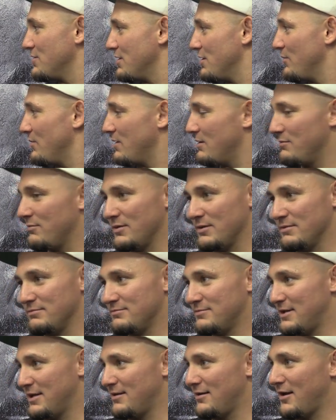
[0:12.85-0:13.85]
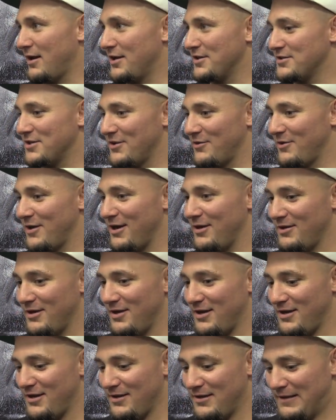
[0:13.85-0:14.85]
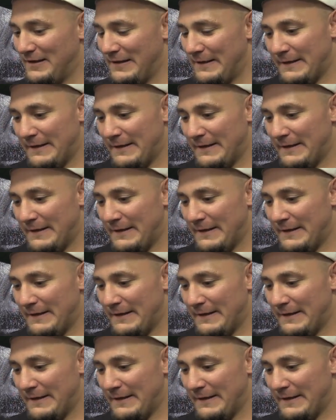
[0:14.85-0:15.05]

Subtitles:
you know, we tend to knock each other out.